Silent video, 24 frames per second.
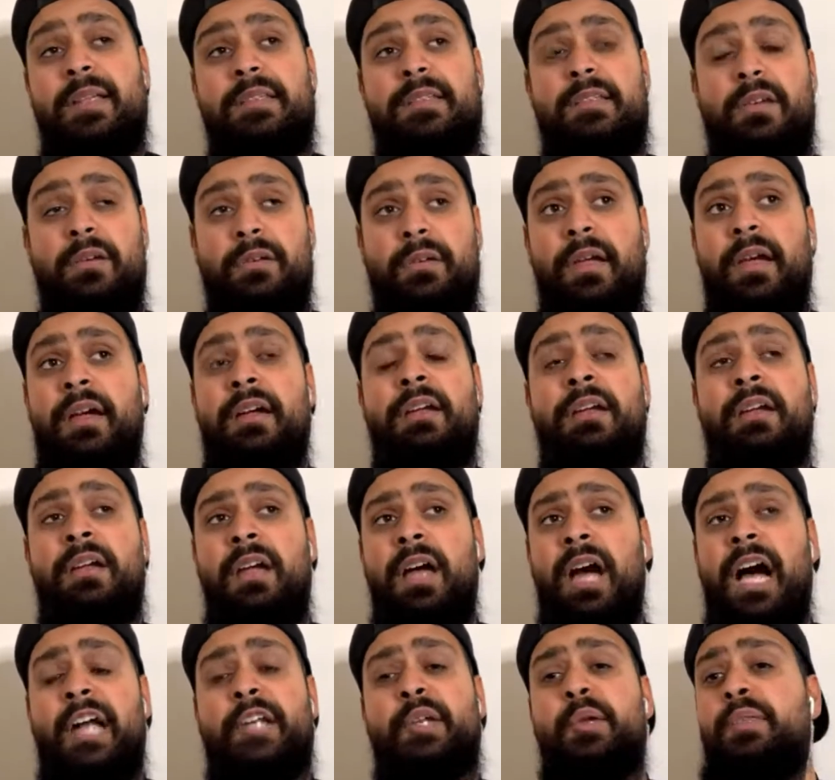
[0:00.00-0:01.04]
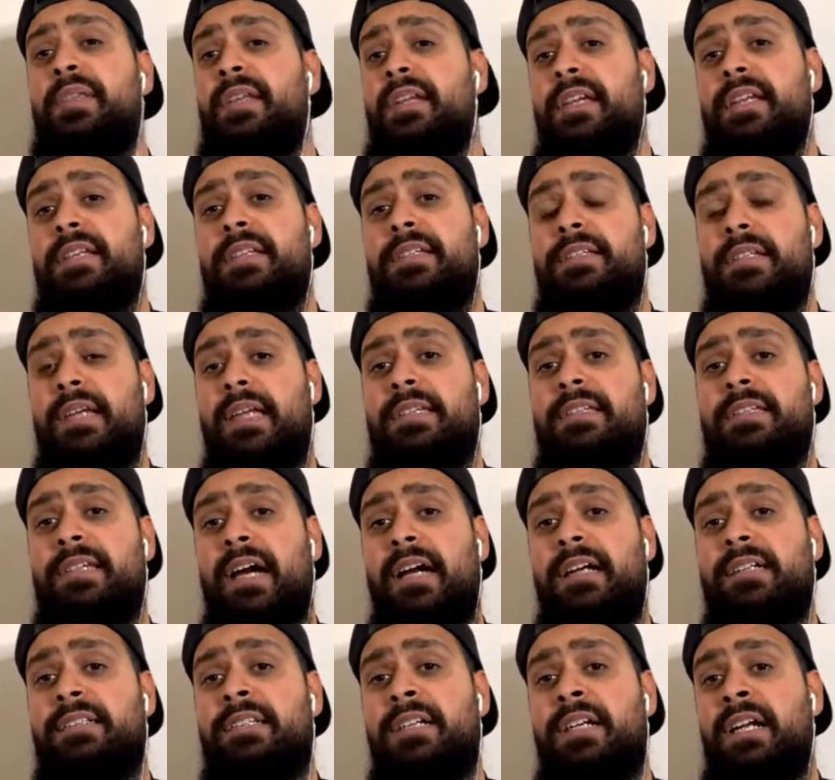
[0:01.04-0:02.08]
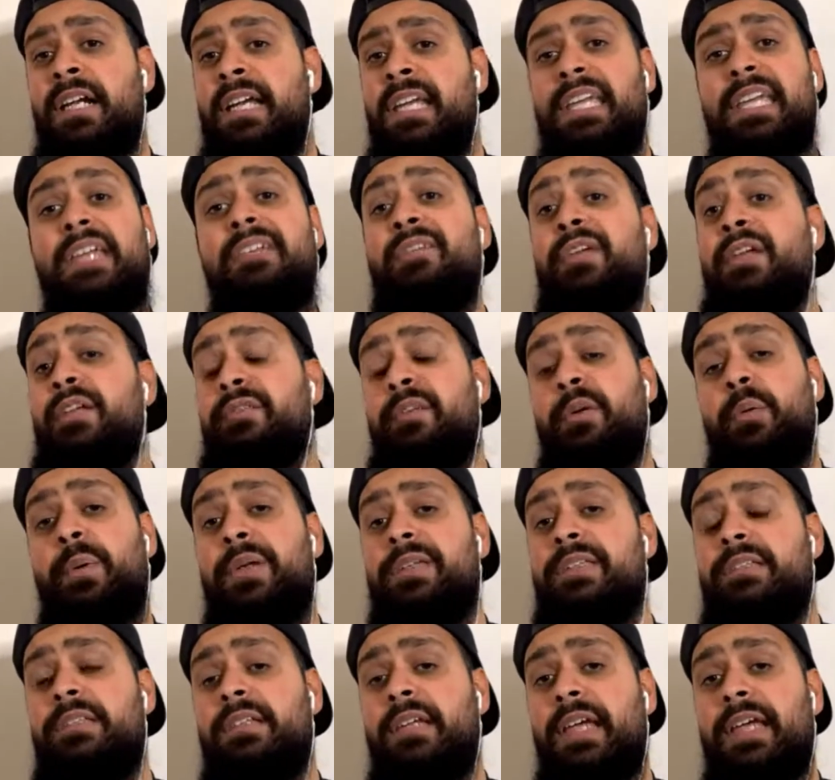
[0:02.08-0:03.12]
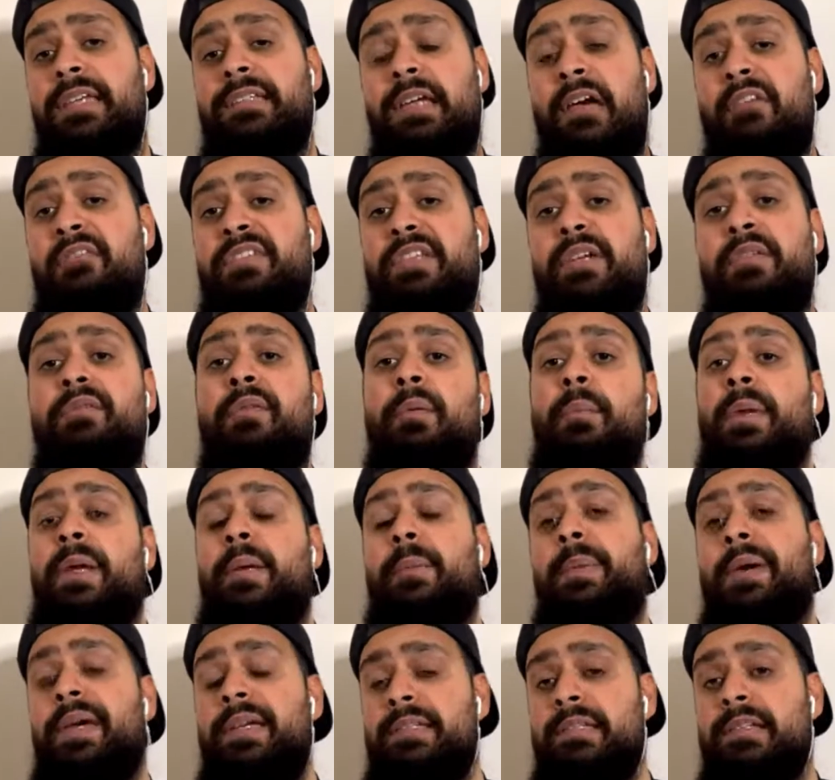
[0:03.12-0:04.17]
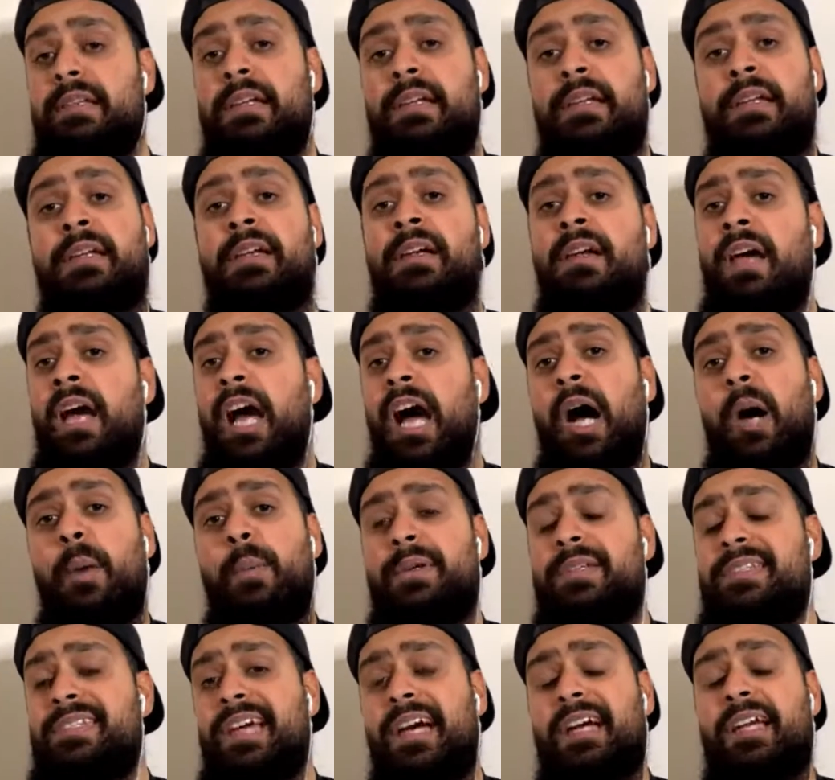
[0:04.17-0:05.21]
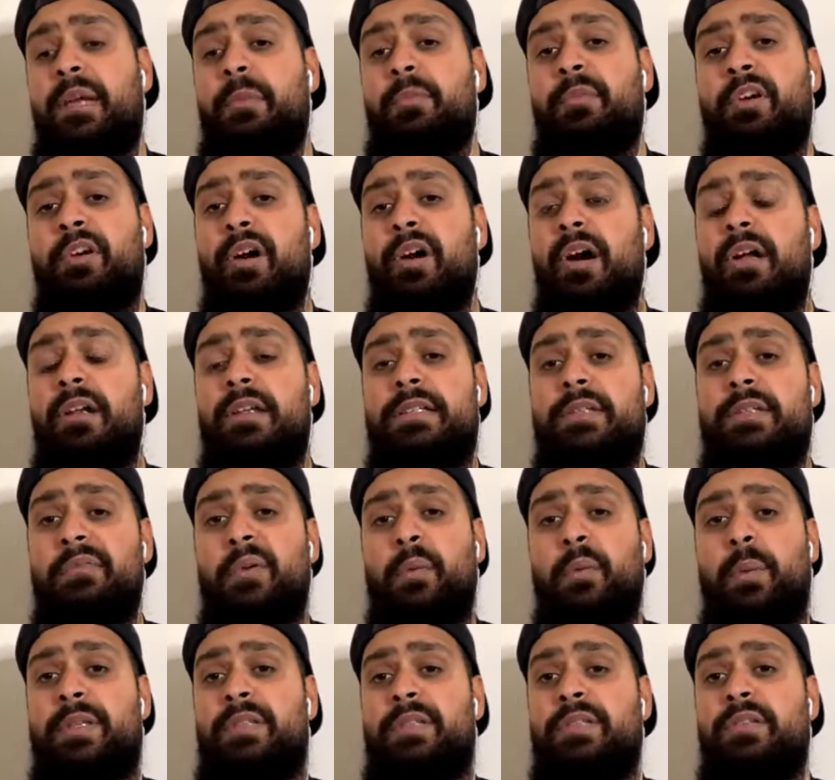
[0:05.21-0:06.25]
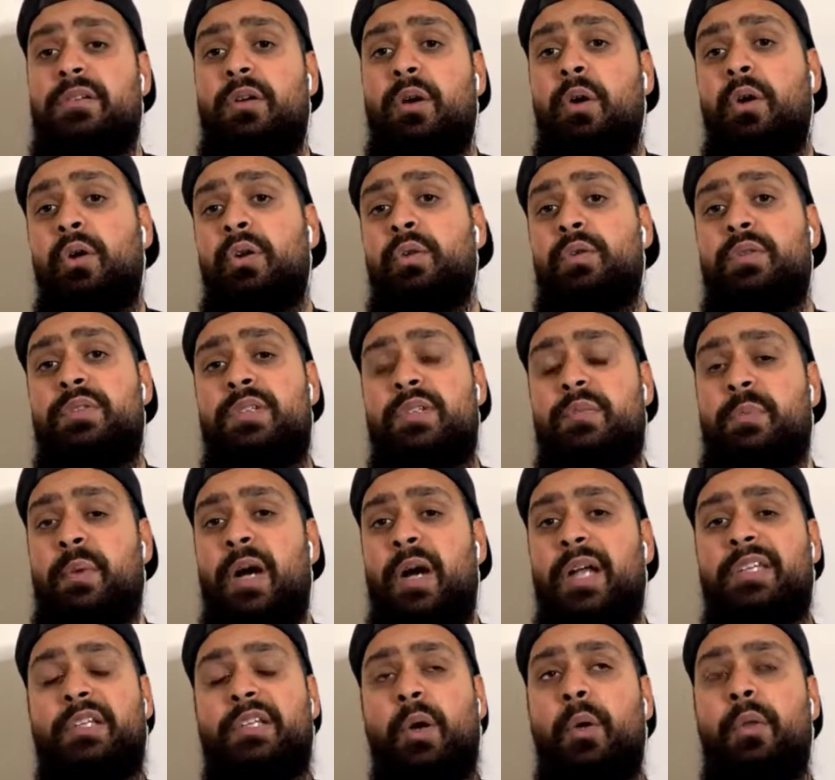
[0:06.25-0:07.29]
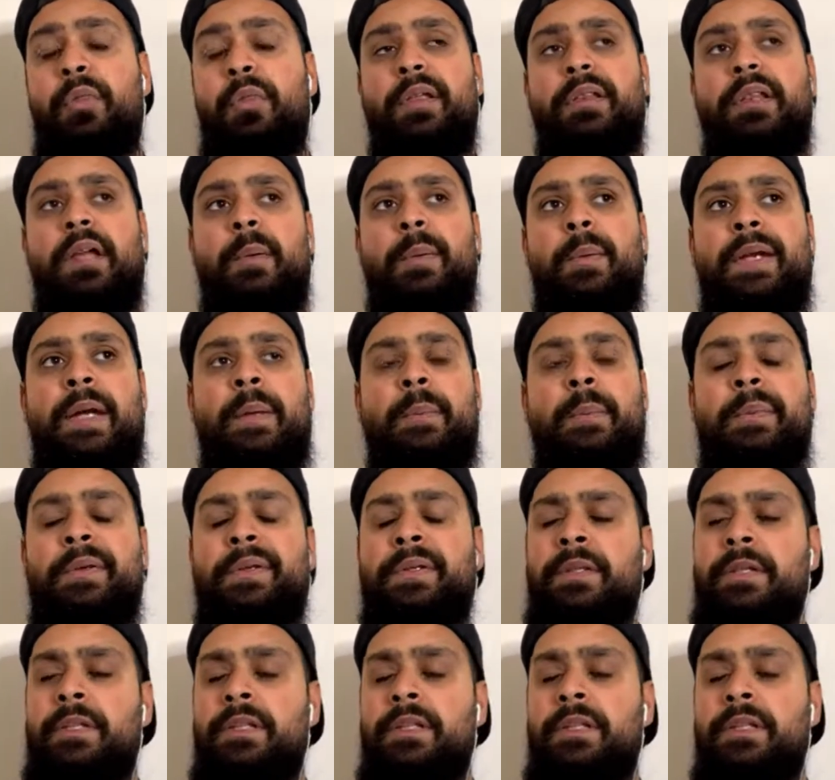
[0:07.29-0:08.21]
So yeah, I do think he needs to get sacked, even if he wins against Everton. For me personally, I would sack him regardless if he wins or loses, but I don't think that will happen.